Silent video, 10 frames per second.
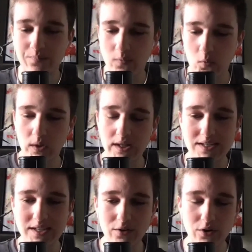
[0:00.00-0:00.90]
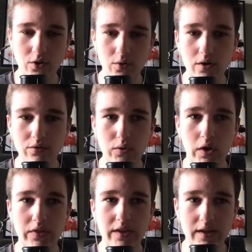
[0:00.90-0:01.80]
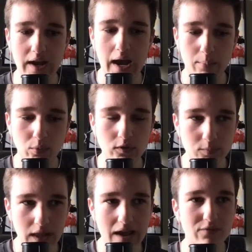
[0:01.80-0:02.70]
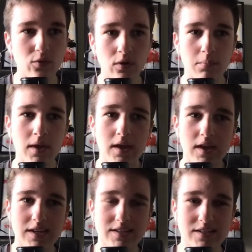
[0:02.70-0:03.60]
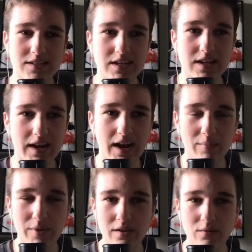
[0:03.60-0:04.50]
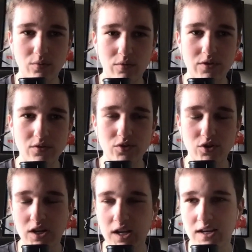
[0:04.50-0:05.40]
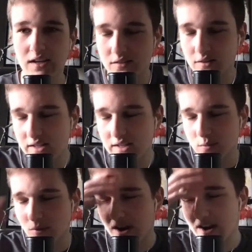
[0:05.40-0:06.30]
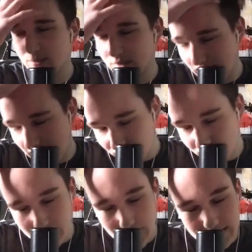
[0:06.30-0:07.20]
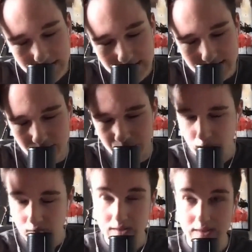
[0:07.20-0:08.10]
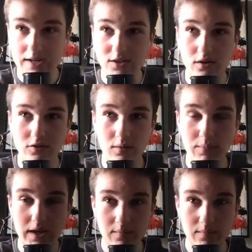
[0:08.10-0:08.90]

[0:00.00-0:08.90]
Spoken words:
really tell your growth on the Apple's platform is to see kind of how many reviews you're getting. So that's why everybody that I talk to, I'm like,